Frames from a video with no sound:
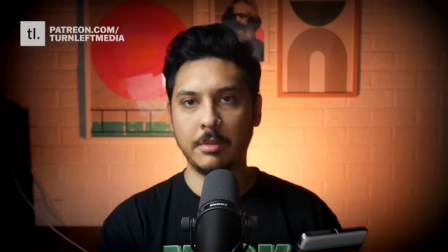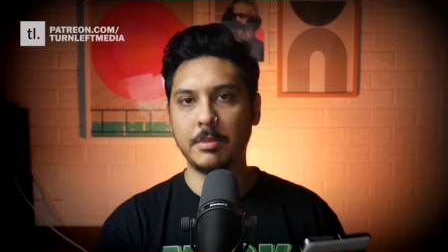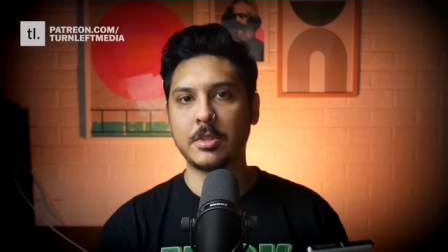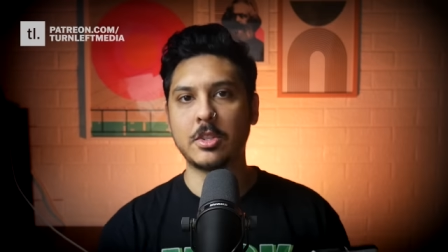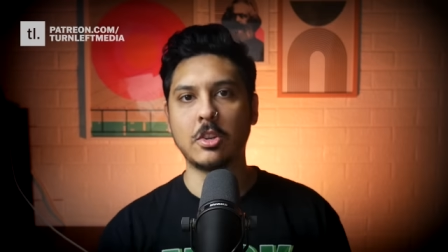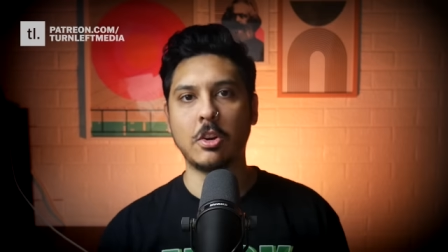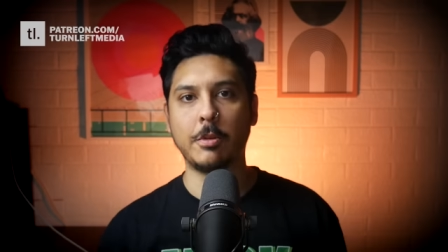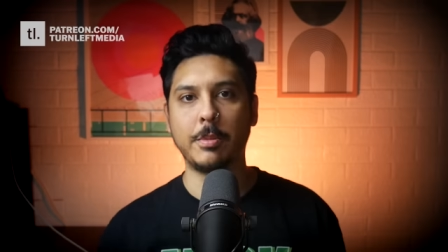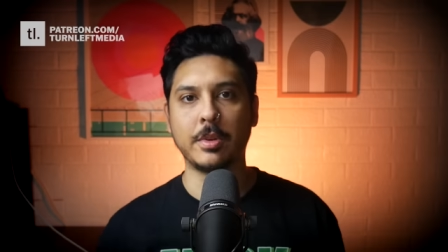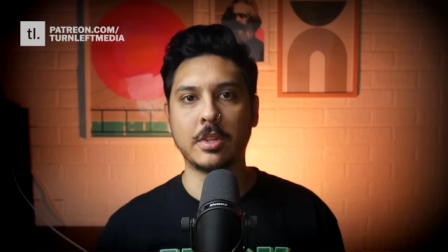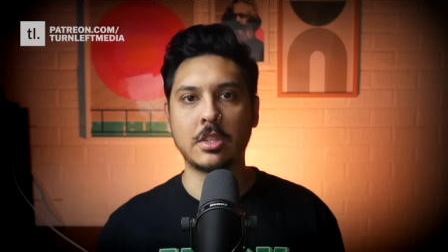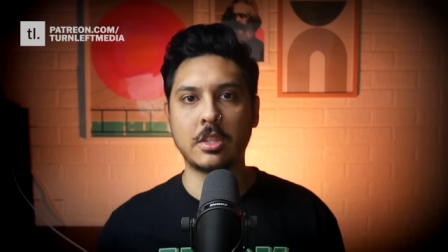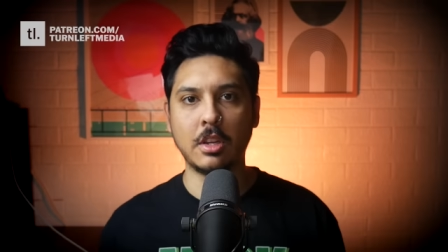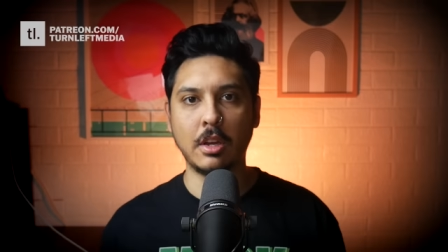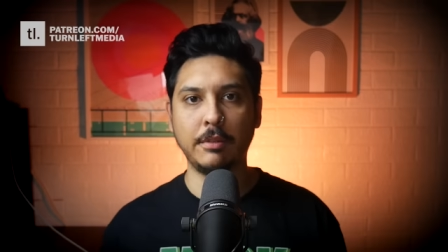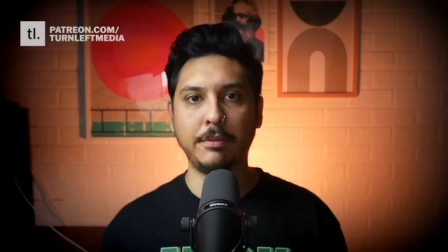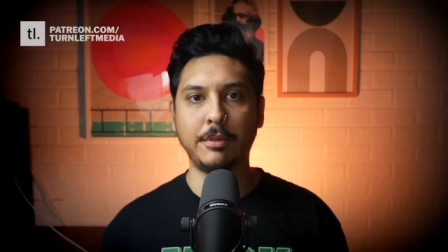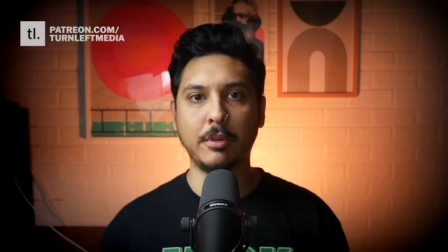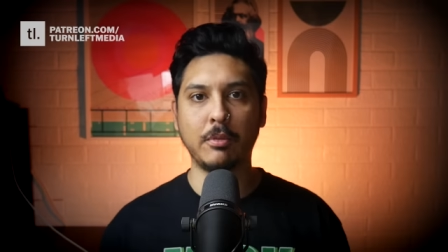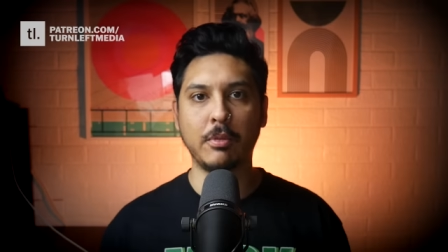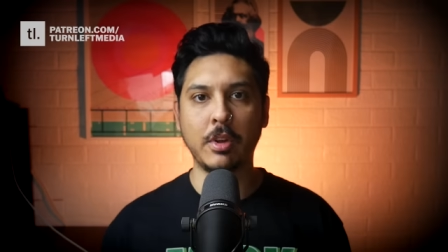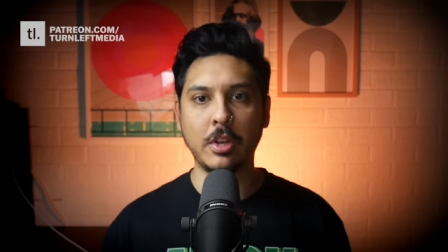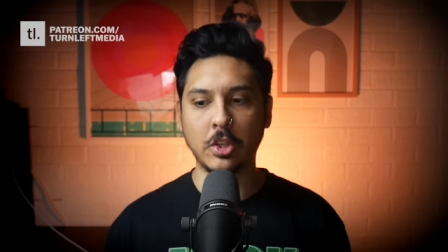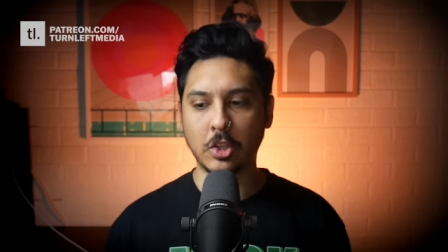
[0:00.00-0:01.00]
I'm sorry, but
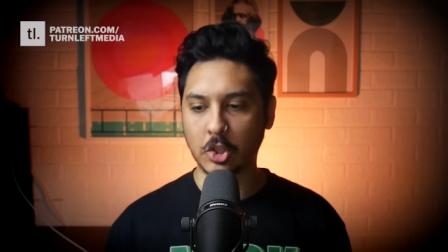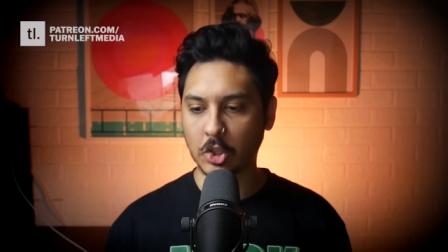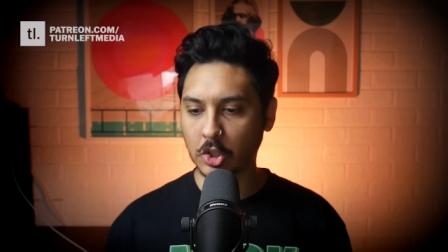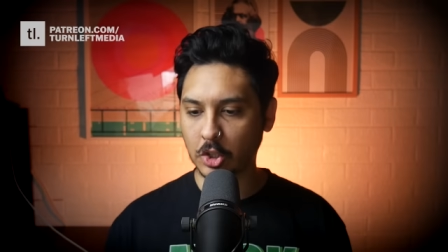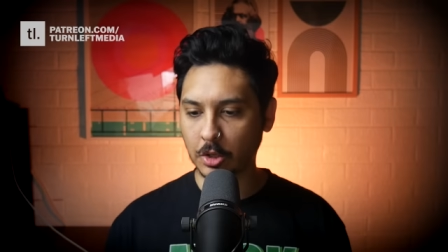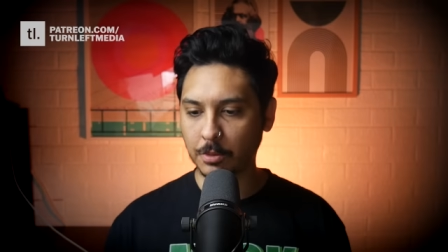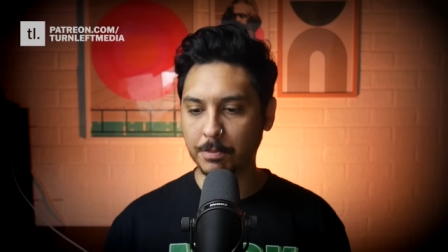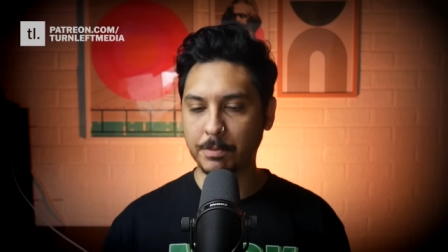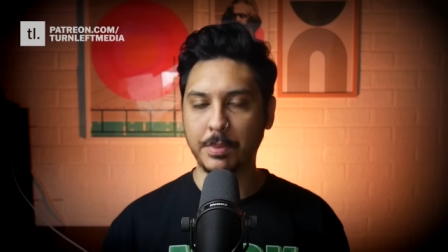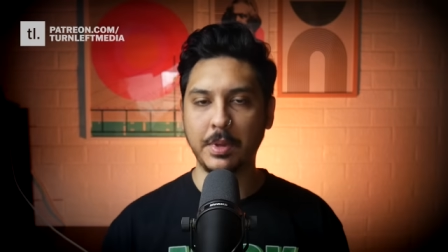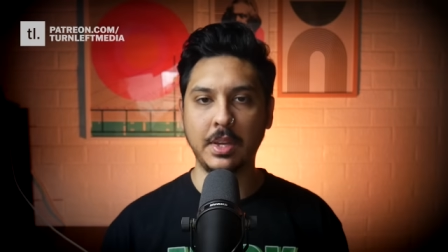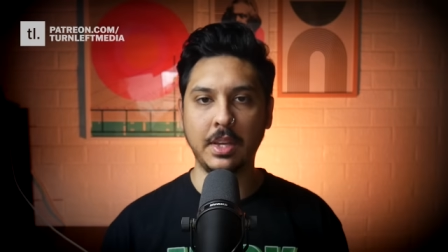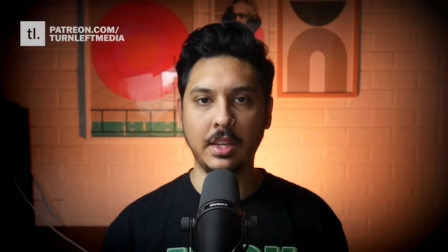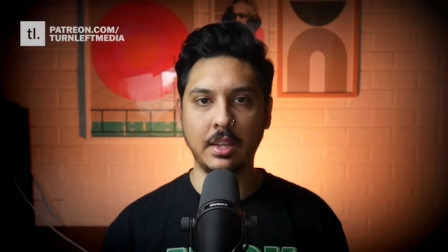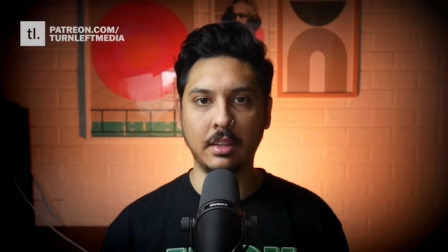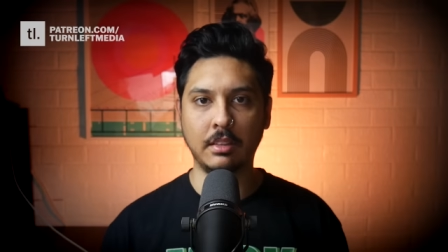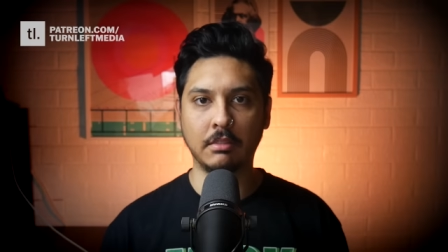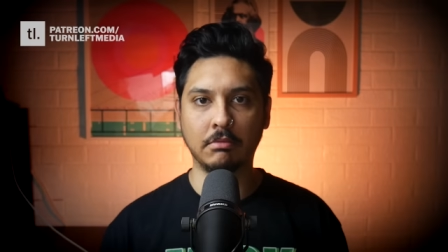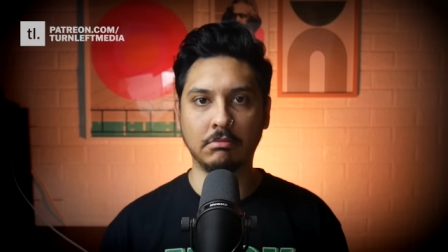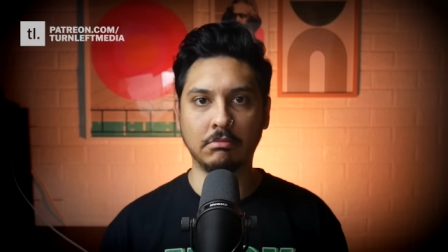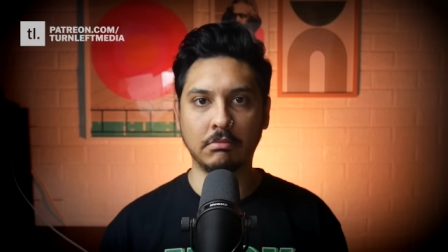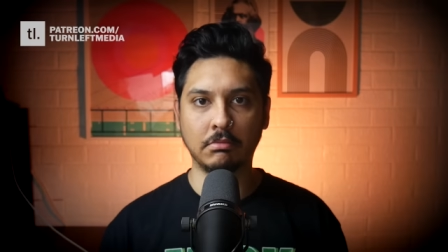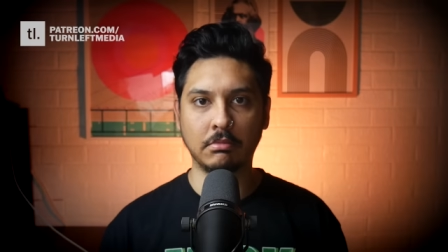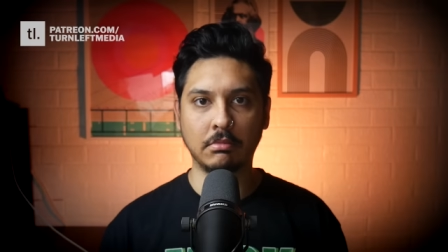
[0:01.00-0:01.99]
Sophy Ridge should be,